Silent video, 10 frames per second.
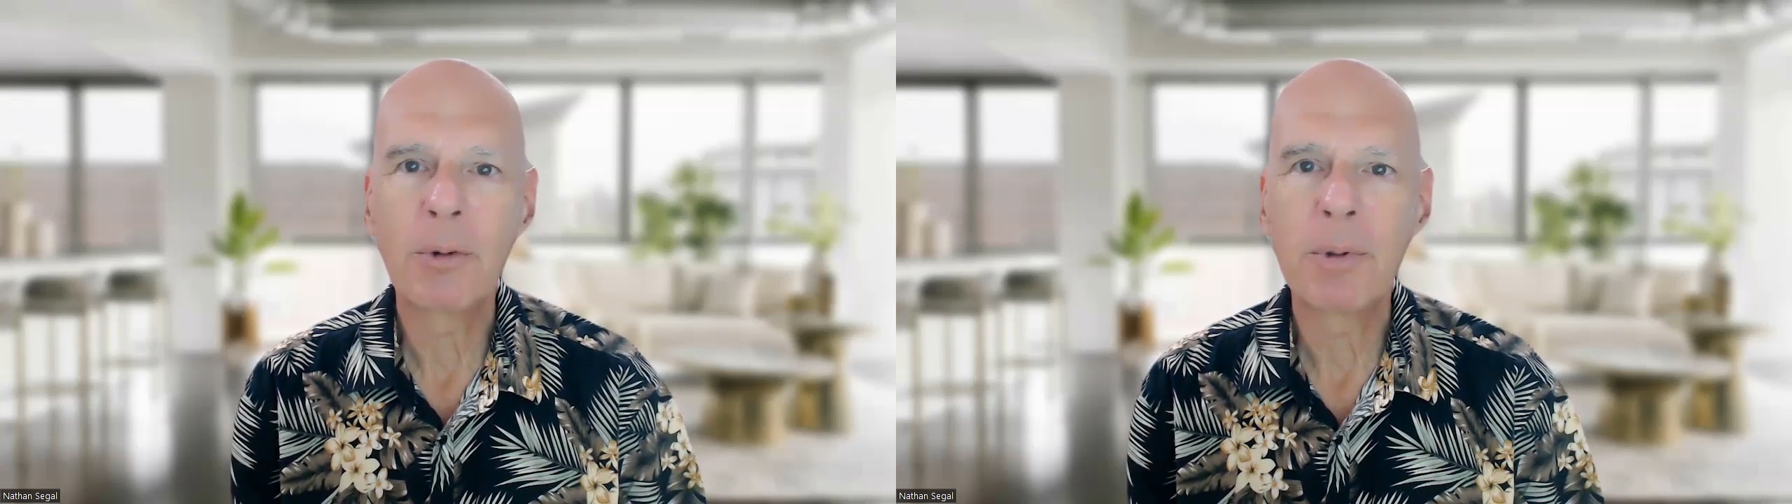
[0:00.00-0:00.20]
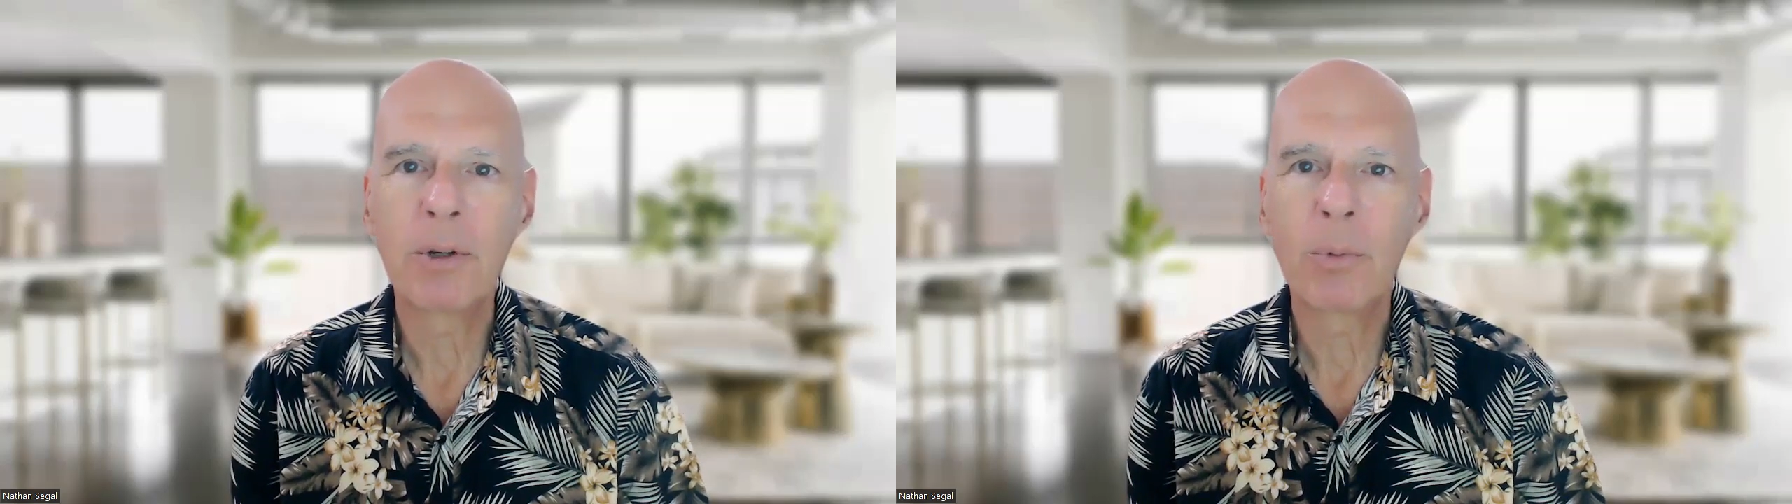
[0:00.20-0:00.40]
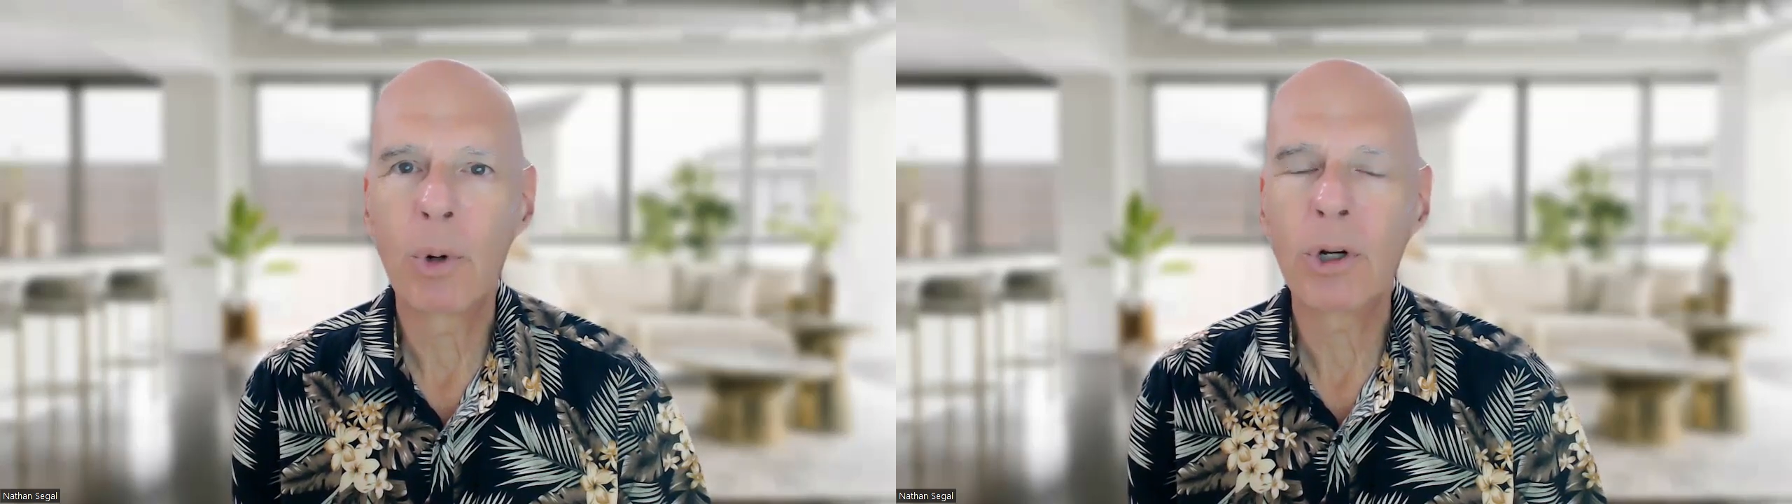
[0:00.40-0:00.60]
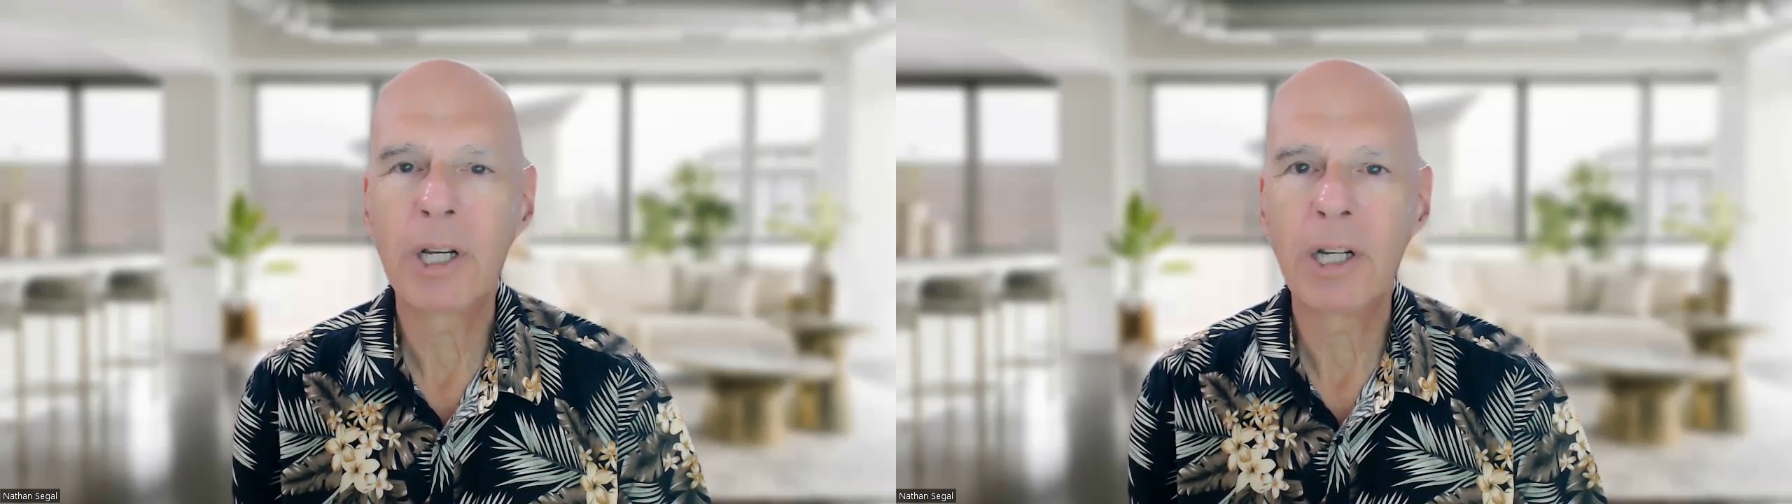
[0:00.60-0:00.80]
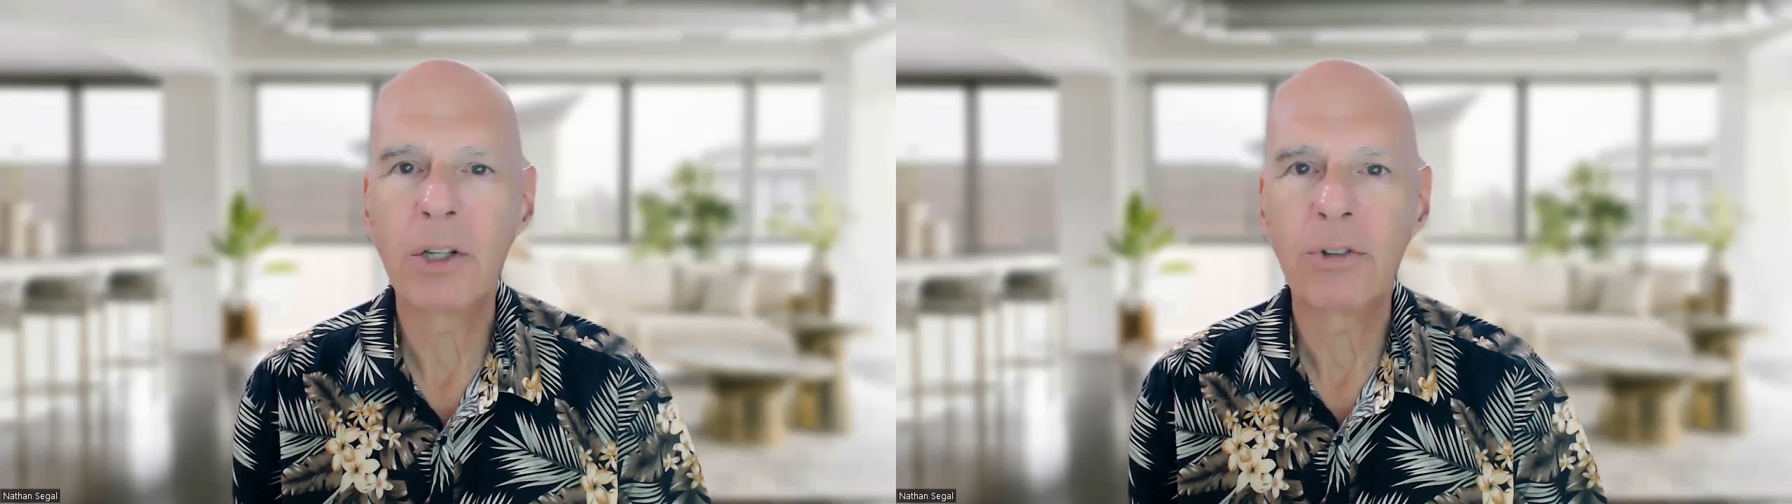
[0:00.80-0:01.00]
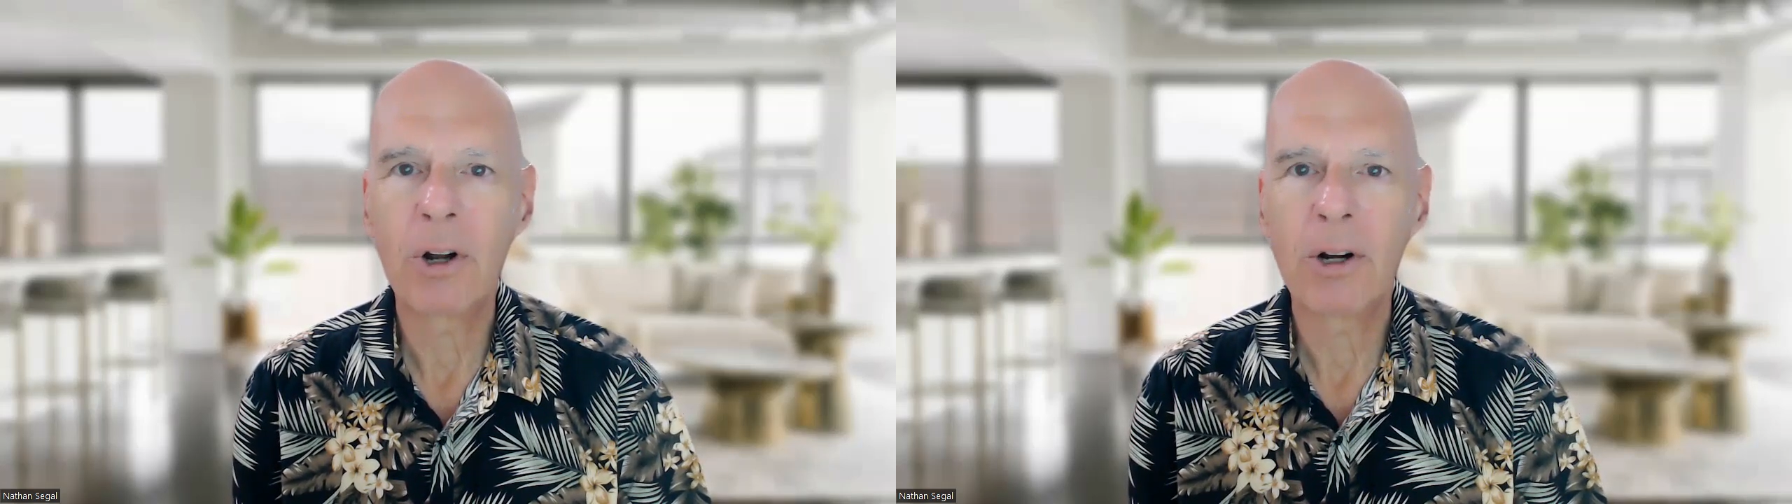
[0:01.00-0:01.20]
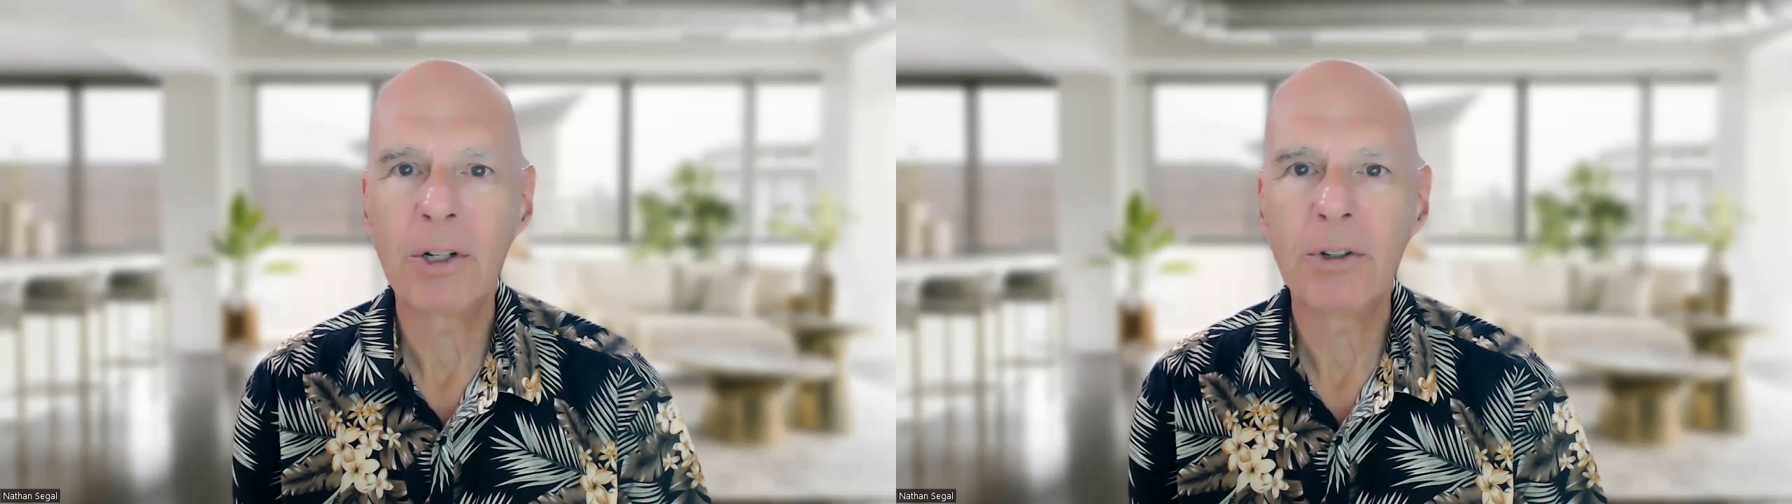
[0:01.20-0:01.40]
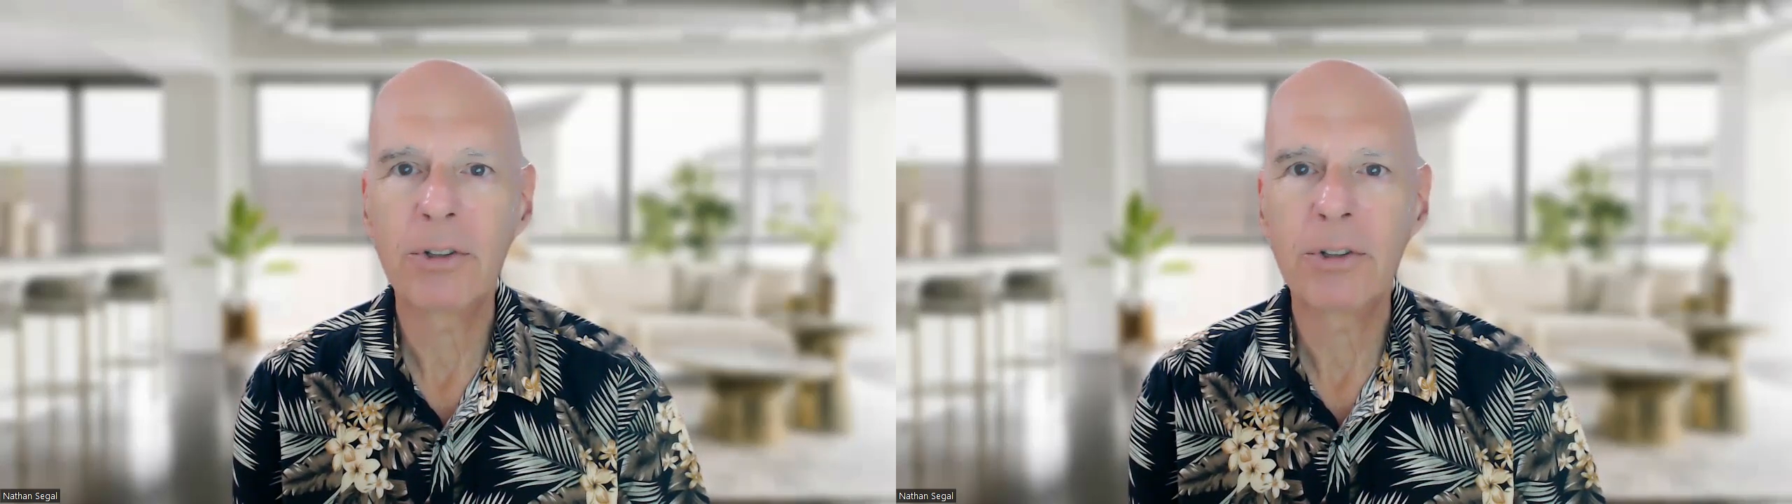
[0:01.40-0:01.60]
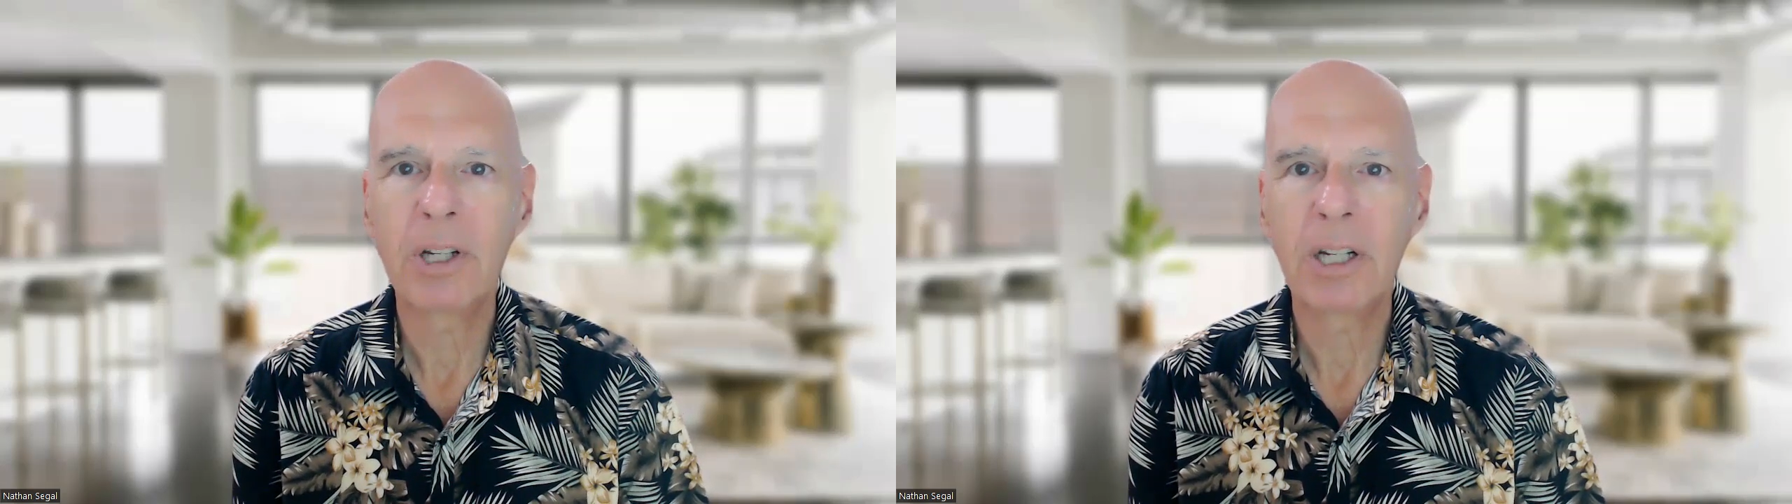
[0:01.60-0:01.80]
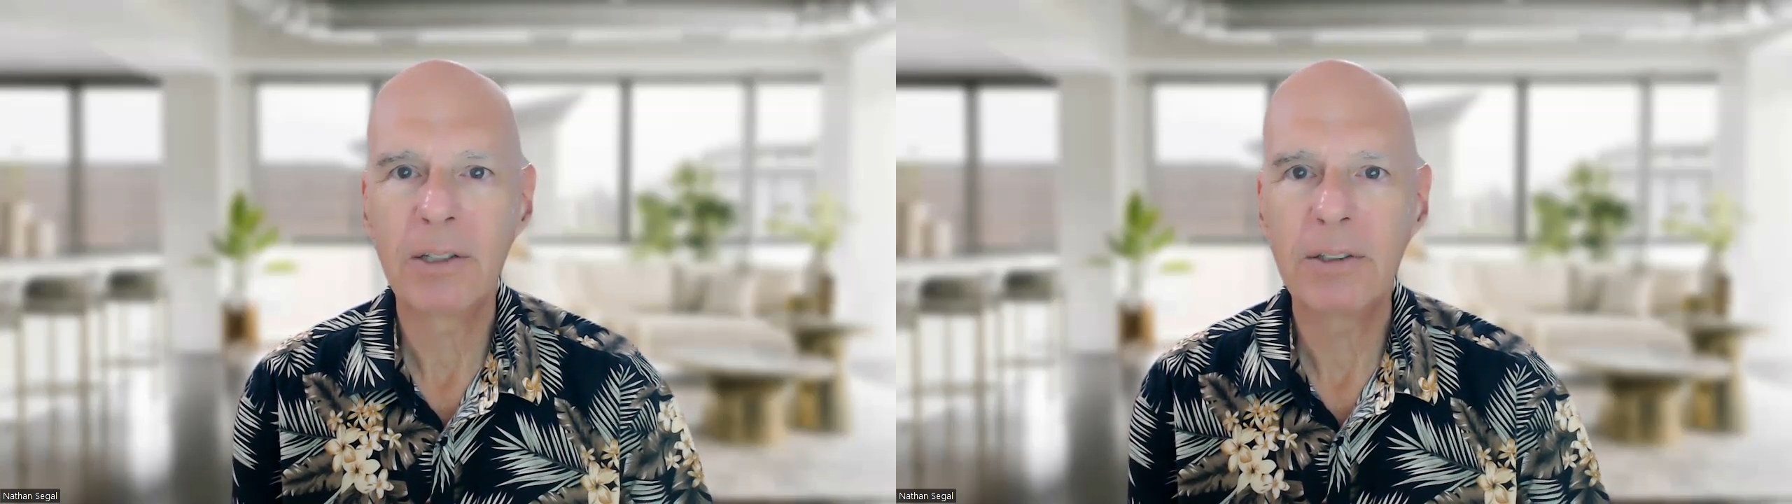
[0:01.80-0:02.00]
I've been working as an artist,
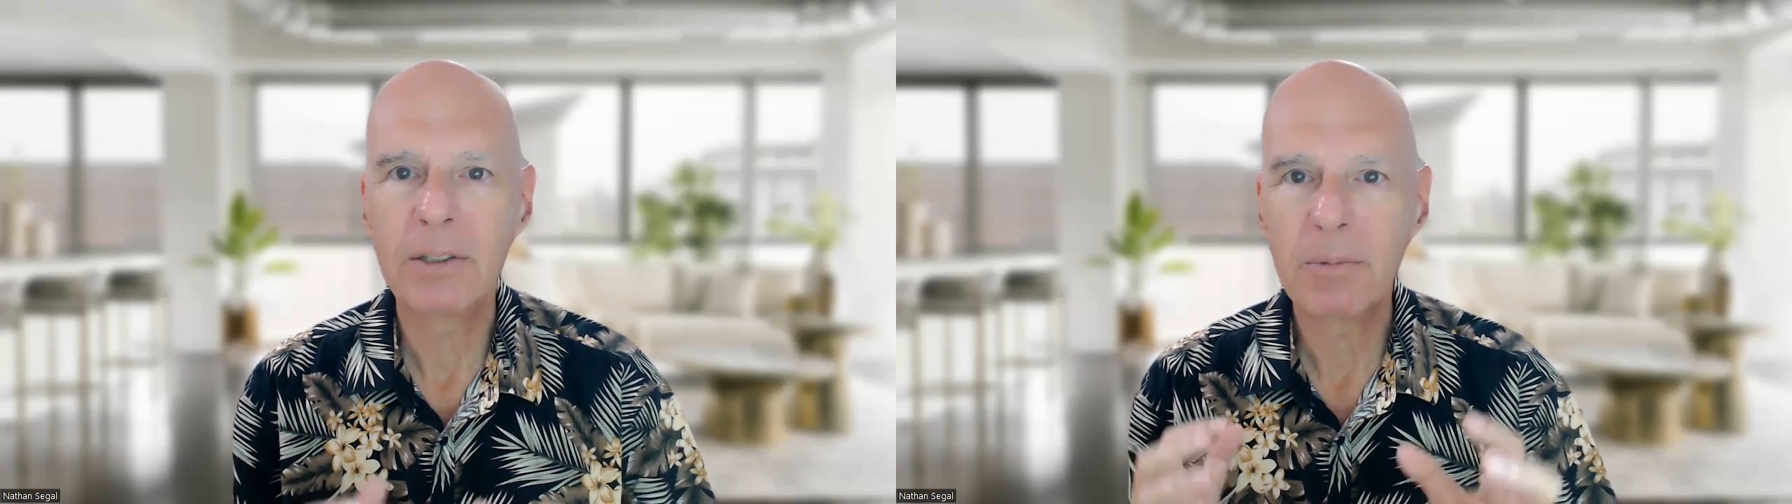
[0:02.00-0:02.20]
uh,